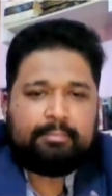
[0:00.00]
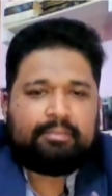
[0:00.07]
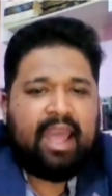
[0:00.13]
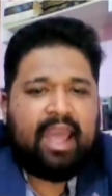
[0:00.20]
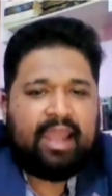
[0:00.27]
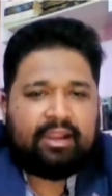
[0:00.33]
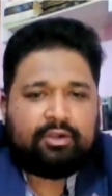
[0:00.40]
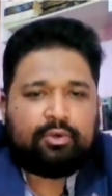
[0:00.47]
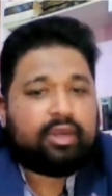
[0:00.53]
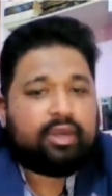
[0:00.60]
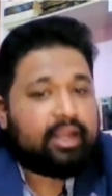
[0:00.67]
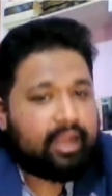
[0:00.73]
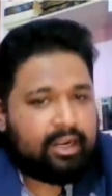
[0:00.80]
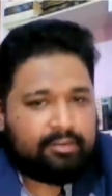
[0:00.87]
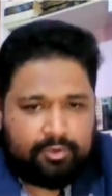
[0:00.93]
plan to
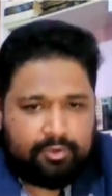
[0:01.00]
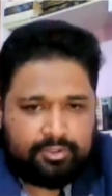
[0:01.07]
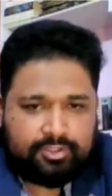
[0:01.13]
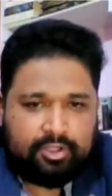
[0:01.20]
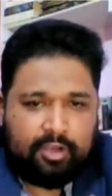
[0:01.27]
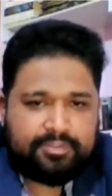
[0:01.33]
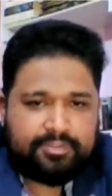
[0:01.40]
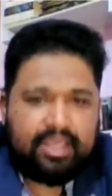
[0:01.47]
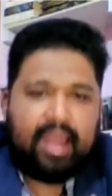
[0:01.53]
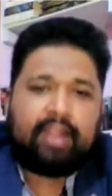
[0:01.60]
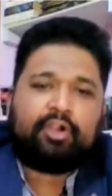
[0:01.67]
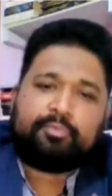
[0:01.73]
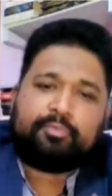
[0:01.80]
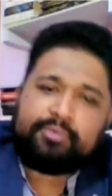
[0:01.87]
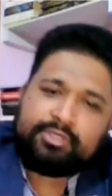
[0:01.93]
create more jobs
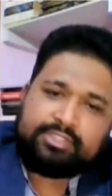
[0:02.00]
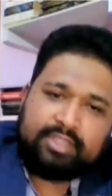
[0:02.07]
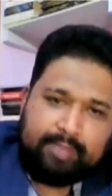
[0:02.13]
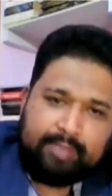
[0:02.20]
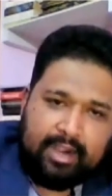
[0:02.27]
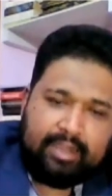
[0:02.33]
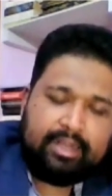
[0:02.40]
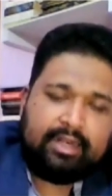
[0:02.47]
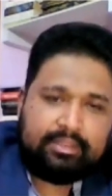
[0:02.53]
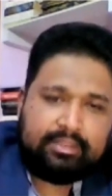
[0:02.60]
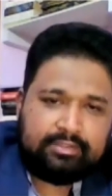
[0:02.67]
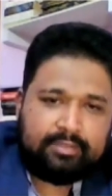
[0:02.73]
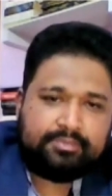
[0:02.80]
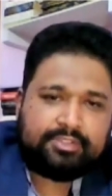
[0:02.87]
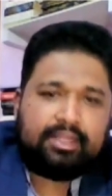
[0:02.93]
and to push demand and
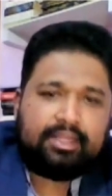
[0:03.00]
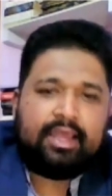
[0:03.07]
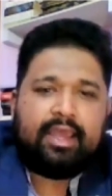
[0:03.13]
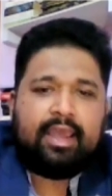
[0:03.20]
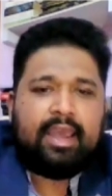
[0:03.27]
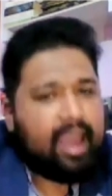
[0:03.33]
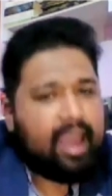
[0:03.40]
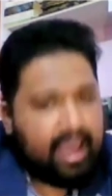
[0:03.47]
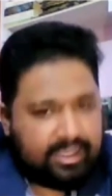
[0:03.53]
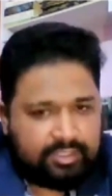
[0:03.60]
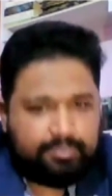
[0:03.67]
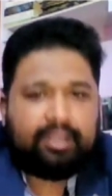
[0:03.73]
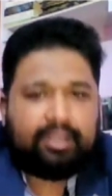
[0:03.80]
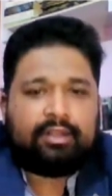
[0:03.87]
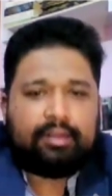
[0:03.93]
consumption
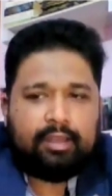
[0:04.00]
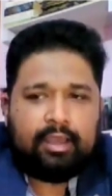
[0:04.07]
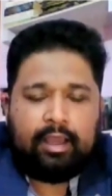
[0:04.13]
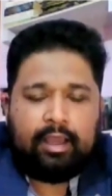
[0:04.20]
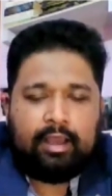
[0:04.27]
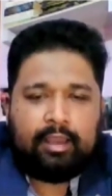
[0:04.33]
has been